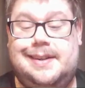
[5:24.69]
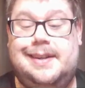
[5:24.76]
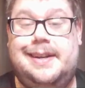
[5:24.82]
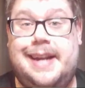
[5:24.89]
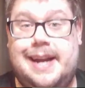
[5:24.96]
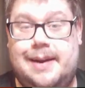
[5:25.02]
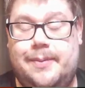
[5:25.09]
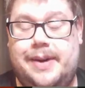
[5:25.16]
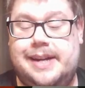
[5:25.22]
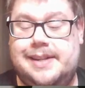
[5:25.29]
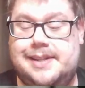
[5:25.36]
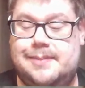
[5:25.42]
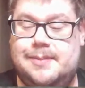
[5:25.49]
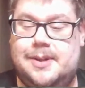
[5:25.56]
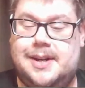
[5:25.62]
Can we get
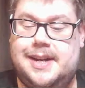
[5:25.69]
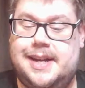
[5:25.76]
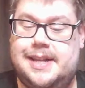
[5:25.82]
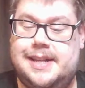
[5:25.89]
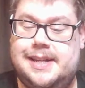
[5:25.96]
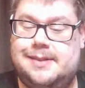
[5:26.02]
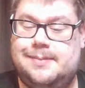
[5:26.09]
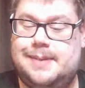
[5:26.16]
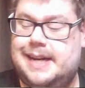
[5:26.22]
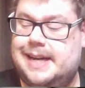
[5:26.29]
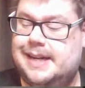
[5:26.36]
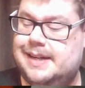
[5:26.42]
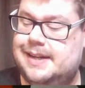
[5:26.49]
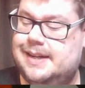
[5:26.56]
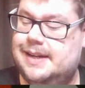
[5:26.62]
some luck in this
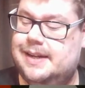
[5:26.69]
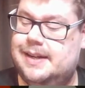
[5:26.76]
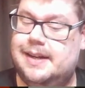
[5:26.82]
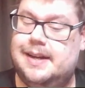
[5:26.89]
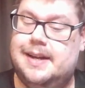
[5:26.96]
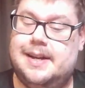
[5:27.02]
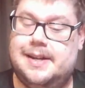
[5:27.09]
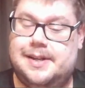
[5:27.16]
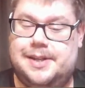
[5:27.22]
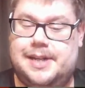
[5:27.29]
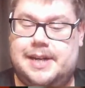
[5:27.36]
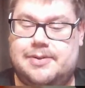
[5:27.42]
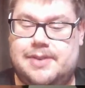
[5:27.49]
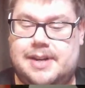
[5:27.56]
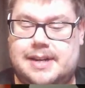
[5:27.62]
pack?
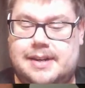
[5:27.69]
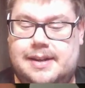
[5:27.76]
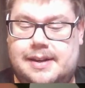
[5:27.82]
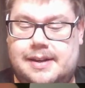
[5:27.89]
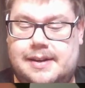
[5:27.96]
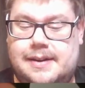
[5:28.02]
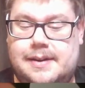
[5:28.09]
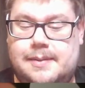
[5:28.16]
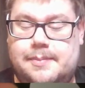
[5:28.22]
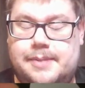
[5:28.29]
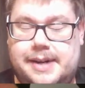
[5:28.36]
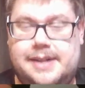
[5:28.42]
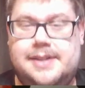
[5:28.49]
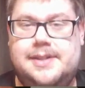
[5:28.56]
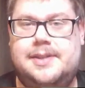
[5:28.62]
Shelda,
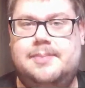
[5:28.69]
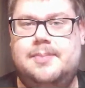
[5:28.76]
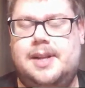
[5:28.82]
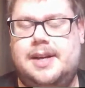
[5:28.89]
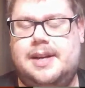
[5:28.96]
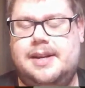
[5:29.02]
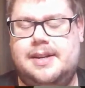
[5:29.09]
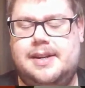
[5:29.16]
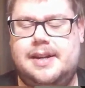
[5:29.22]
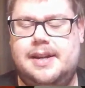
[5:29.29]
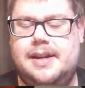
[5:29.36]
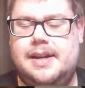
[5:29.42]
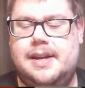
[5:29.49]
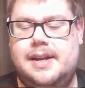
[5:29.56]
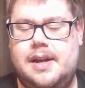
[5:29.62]
bring us some luck.
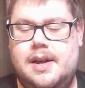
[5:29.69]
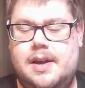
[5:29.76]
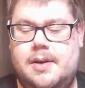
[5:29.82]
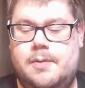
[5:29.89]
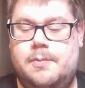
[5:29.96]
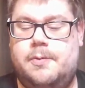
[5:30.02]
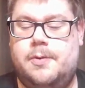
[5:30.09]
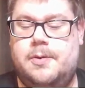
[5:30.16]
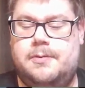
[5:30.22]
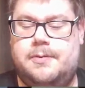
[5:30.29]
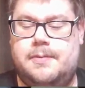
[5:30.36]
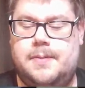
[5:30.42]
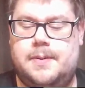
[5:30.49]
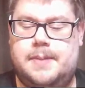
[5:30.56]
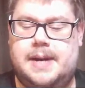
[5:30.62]
Four
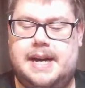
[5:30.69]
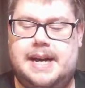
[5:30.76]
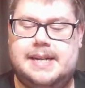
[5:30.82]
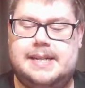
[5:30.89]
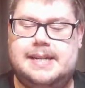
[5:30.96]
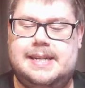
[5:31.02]
from the back.